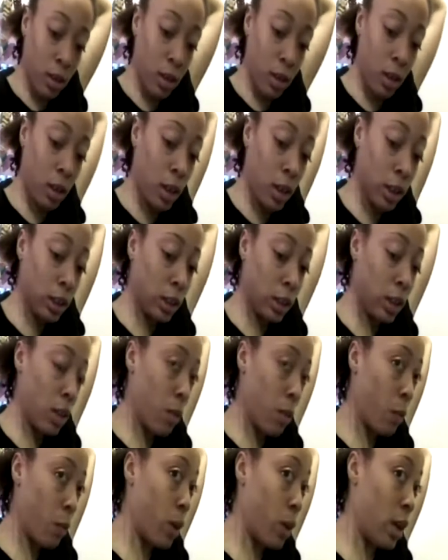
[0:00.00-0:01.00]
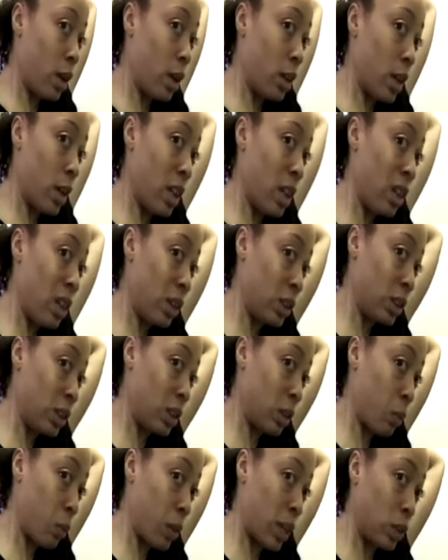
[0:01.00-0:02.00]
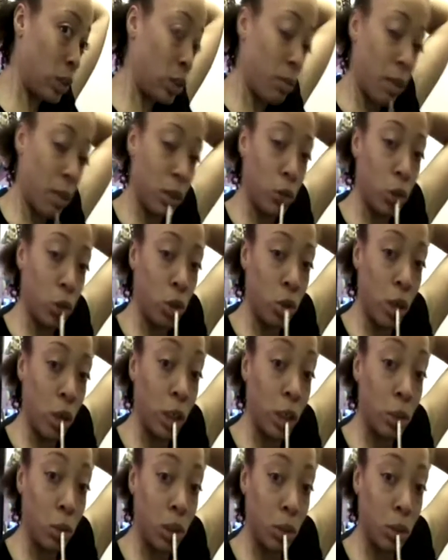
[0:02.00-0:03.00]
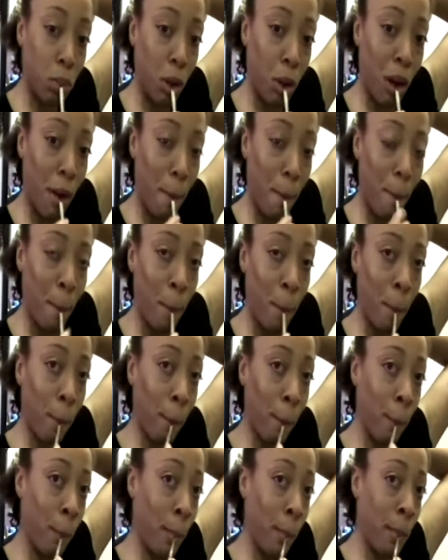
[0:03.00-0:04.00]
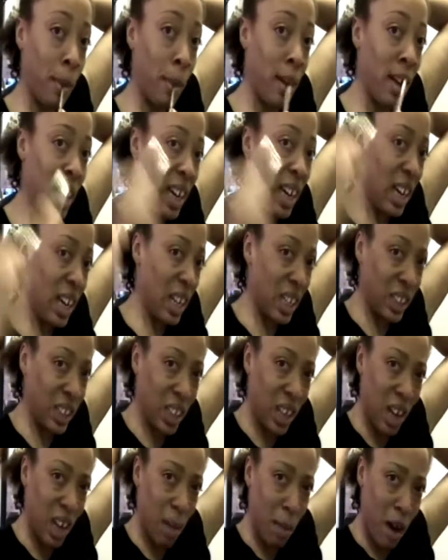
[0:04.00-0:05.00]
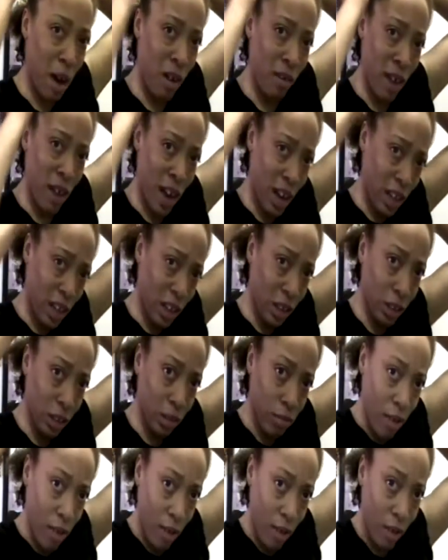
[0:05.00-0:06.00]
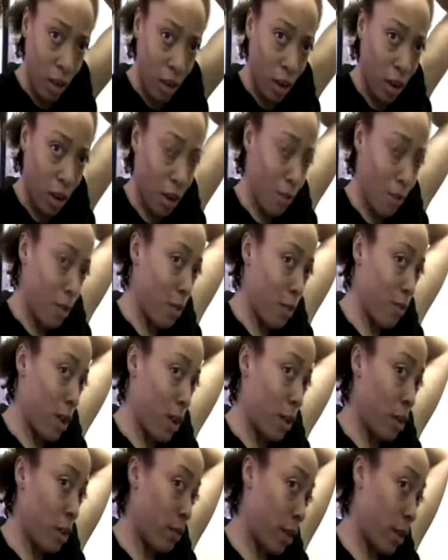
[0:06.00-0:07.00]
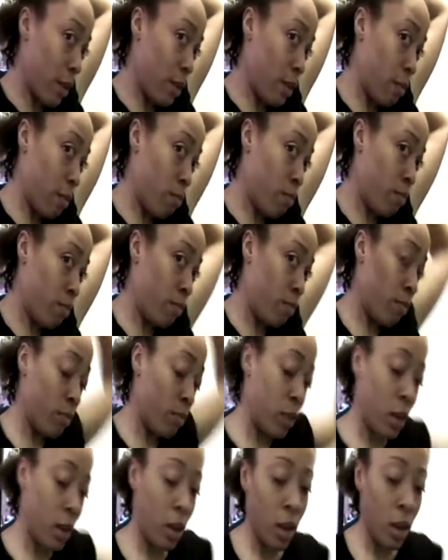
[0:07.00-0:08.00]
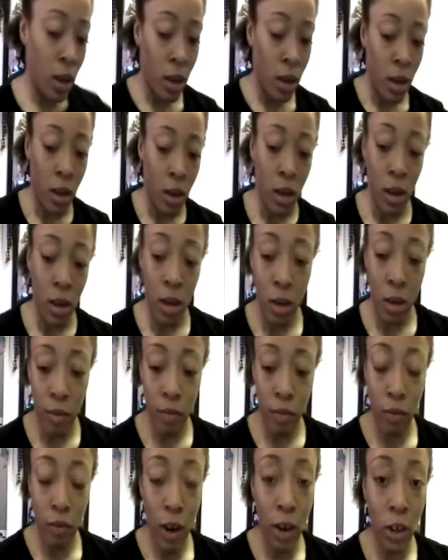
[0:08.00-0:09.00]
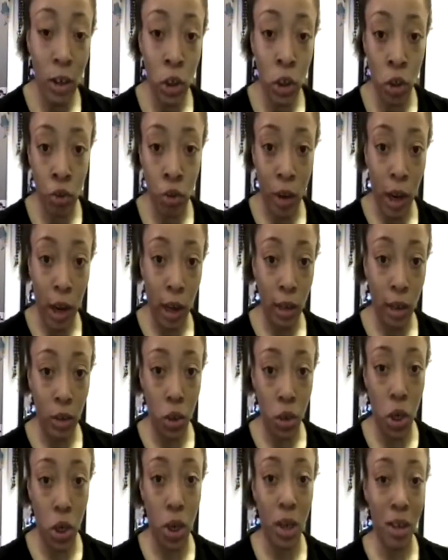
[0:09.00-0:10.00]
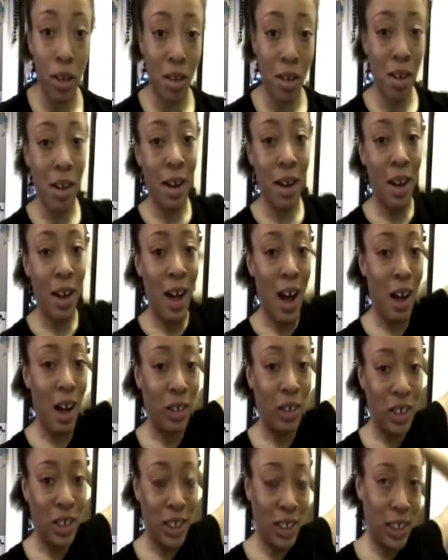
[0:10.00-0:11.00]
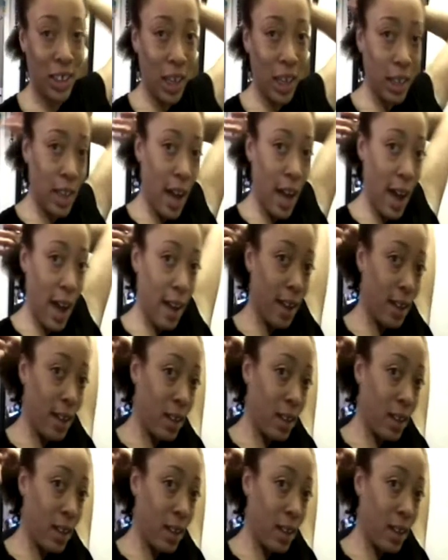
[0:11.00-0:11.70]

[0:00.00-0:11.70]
Because when I do my 2-strand twist big, it doesn't come out right. It looks very, very, very, very strange. I'll just say that.